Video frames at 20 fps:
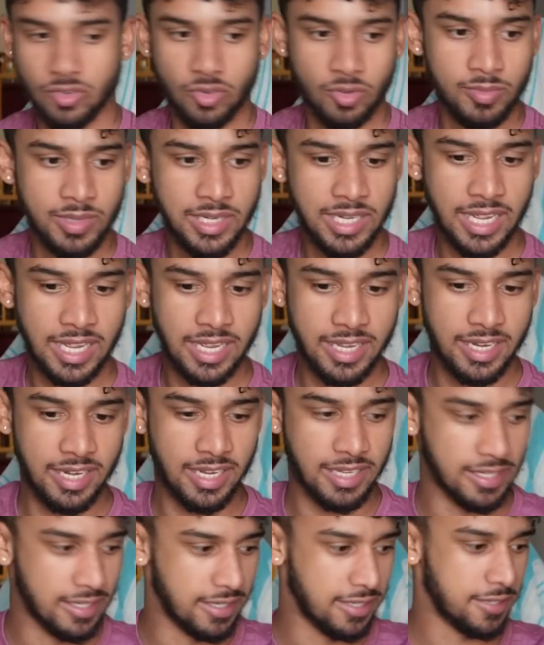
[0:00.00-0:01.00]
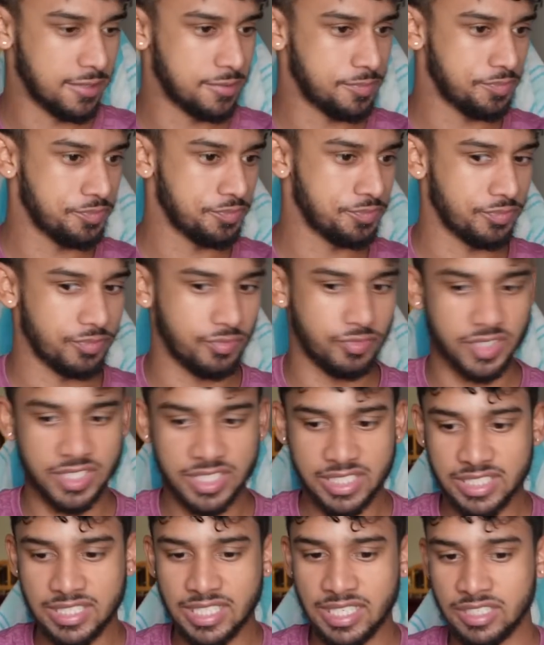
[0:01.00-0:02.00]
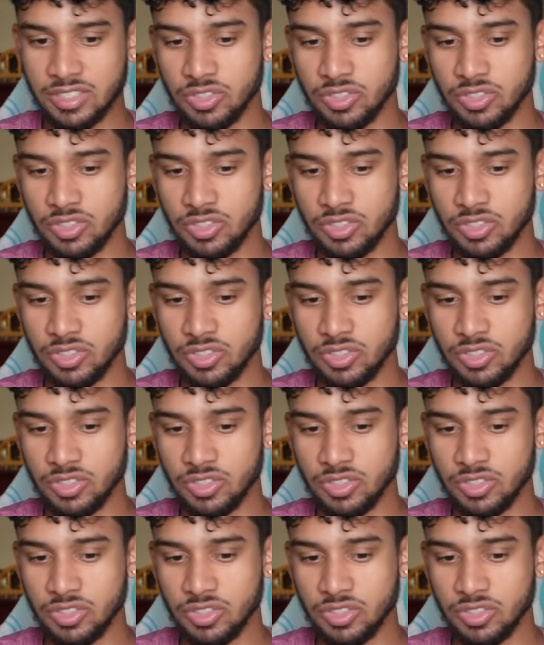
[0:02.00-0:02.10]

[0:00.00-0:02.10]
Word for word: Normally, I like. First thing I